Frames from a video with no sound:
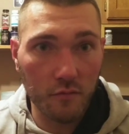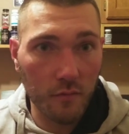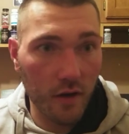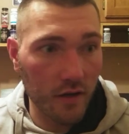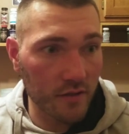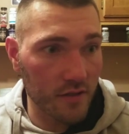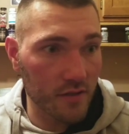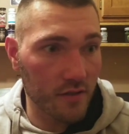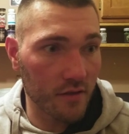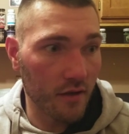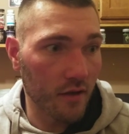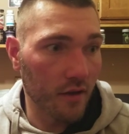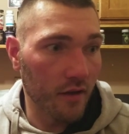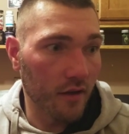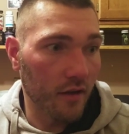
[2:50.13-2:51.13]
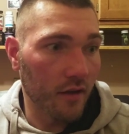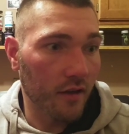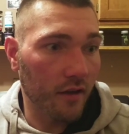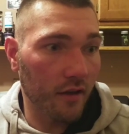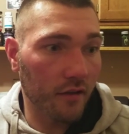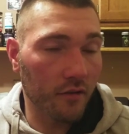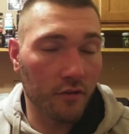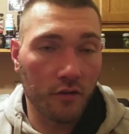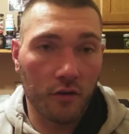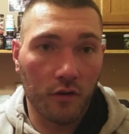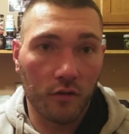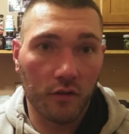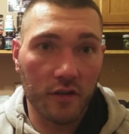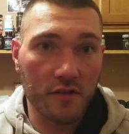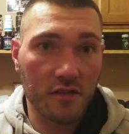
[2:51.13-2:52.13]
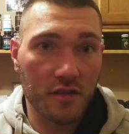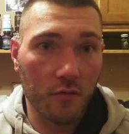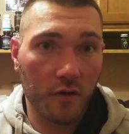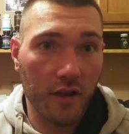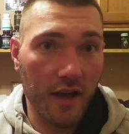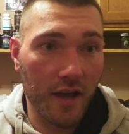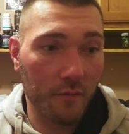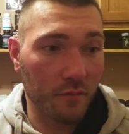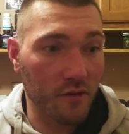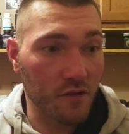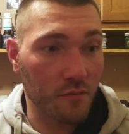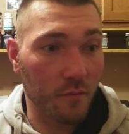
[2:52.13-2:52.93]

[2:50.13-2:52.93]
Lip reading: months, and, you know, let's see what happens.